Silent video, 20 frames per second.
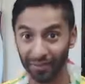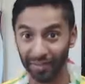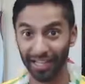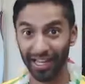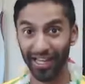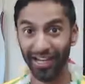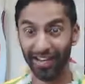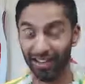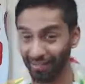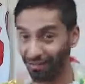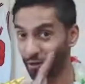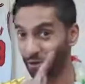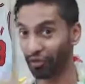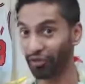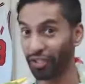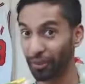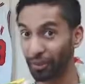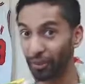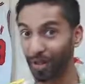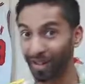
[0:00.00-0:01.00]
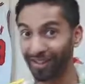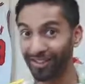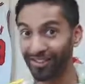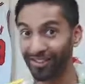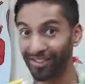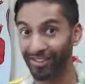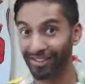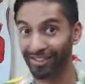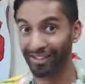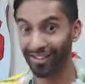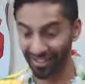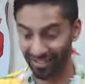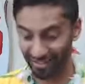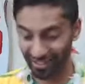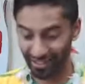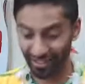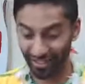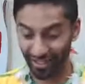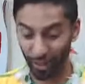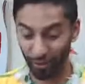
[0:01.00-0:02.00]
Yeah? You've got 3 words.
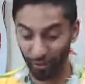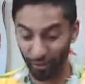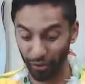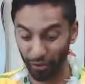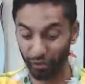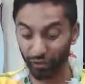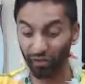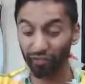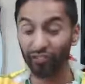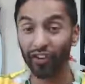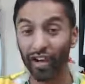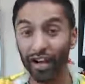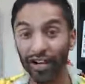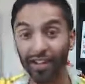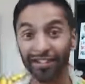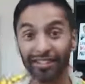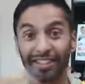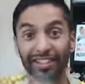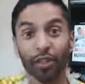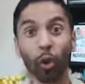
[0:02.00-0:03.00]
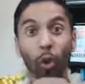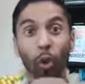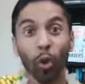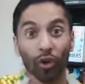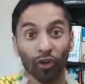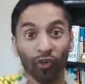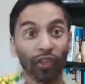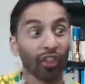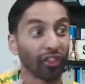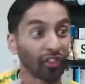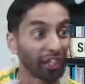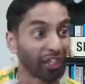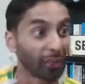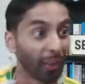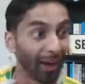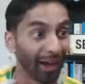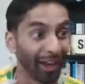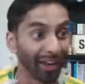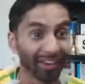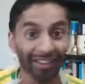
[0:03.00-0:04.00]
Now I want you to reverse the order of the 3
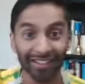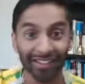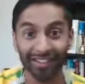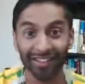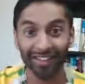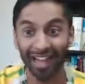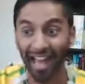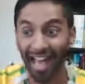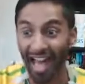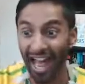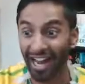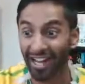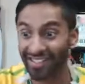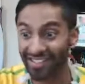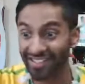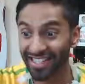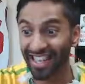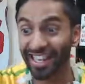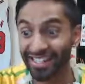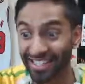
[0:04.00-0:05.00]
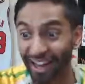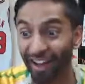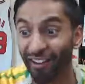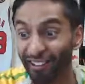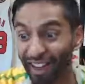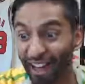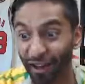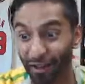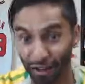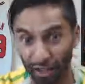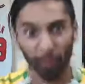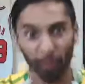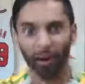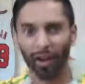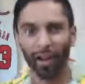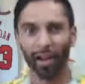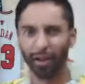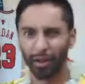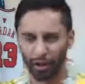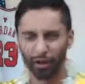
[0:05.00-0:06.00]
words and say it out loud. Come
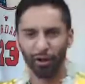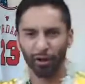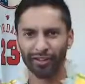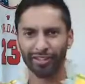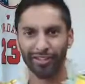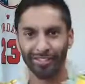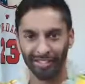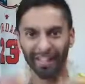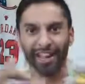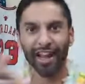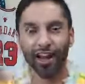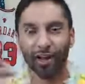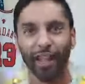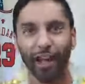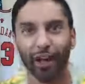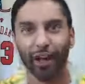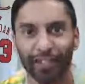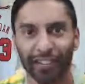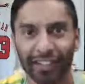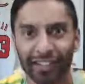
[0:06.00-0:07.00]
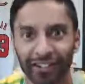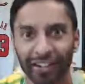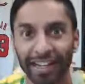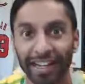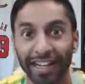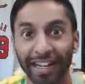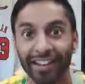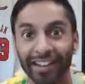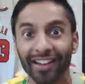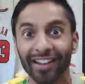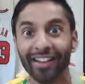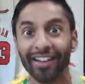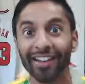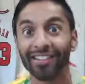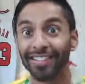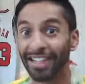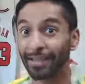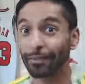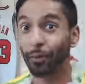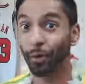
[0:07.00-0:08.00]
on, honestly, say it out loud to the screen.
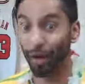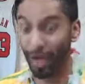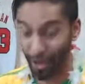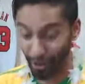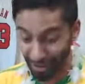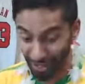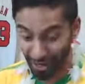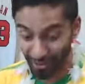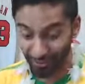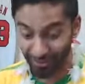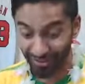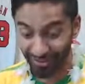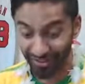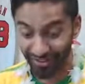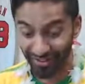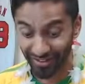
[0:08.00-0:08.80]
Say them all out loud.